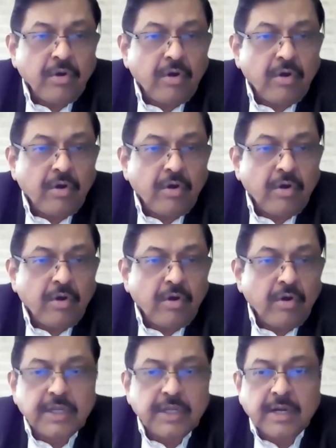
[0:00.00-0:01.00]
or to
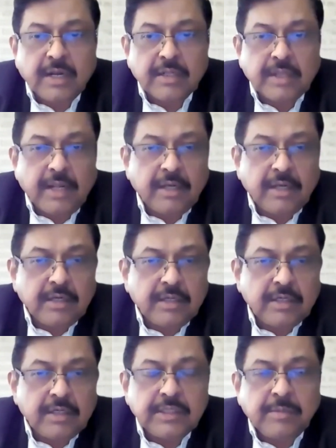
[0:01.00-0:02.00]
Mr. Kiran Atal,
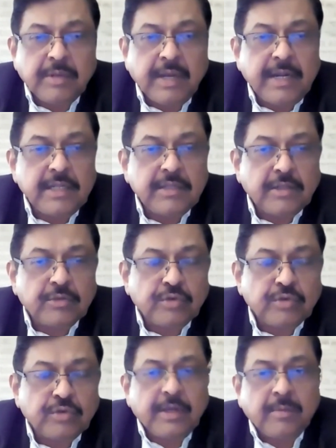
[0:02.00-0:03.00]
his email ID is
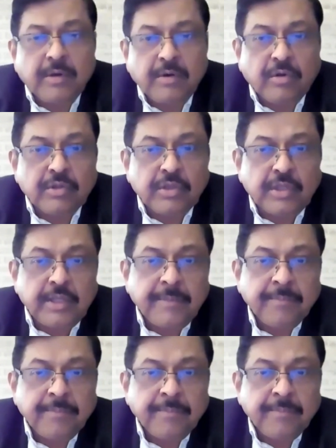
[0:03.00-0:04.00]
also available on
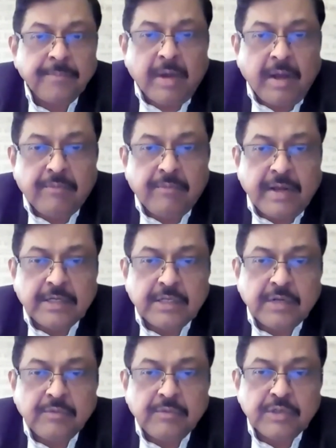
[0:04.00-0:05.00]
the
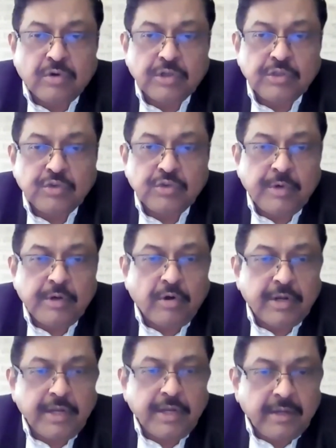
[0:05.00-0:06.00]

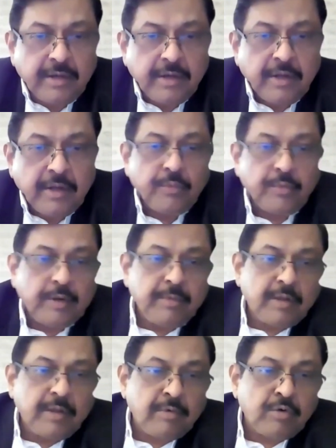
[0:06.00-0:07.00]
mahafireservice.gov.in, will
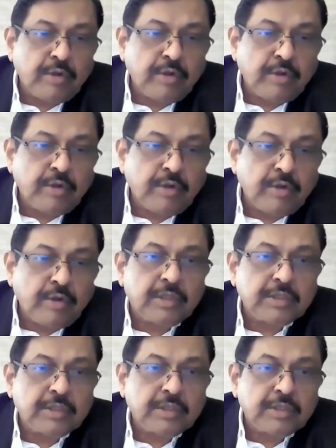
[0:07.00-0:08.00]
be able to help you on
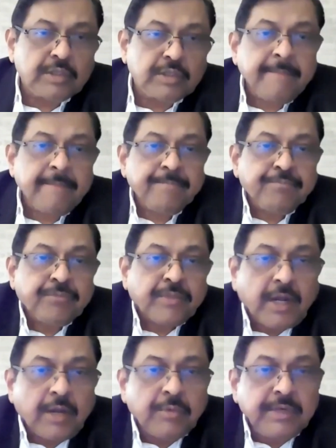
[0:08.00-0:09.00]
this.
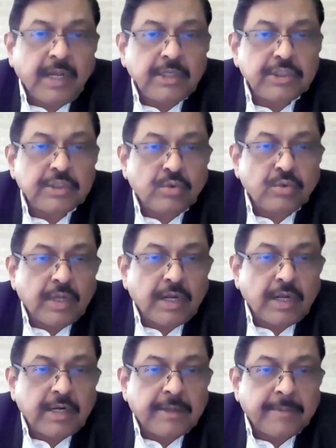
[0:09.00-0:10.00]
Avinash
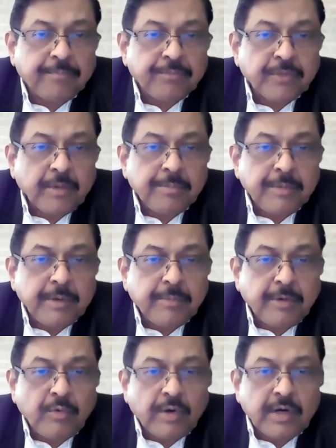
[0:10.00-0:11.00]
Kulkarni,
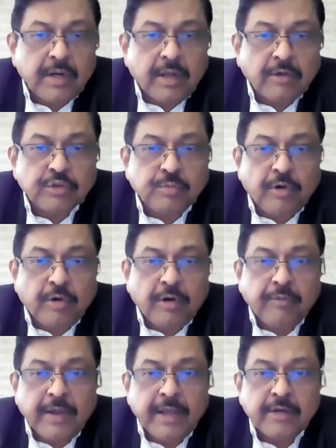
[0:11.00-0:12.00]
people wonder how
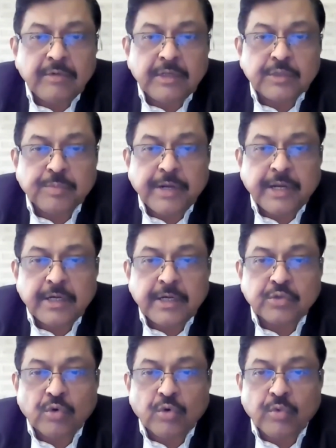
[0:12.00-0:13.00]
small fire will
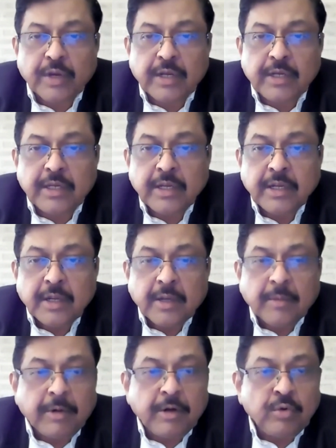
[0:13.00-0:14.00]
spread so quickly,
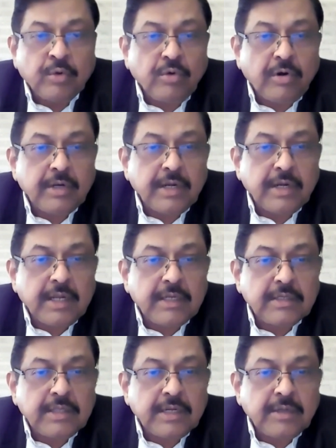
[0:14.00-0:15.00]
but do not
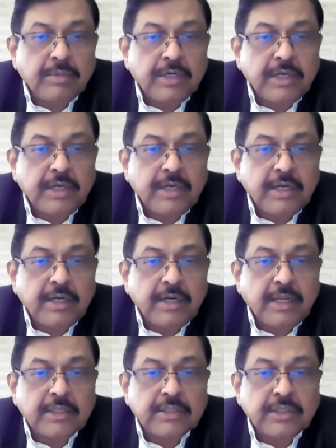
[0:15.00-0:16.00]
realize that the material
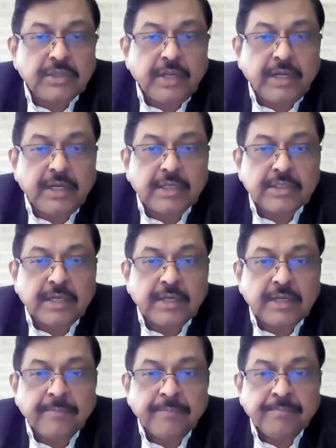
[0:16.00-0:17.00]
like synthetics
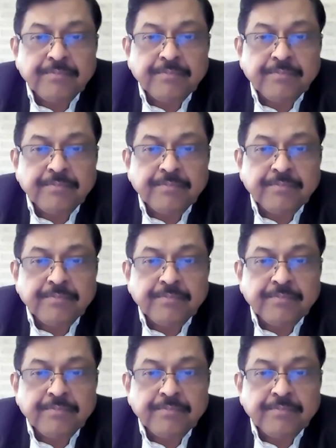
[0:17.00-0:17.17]
and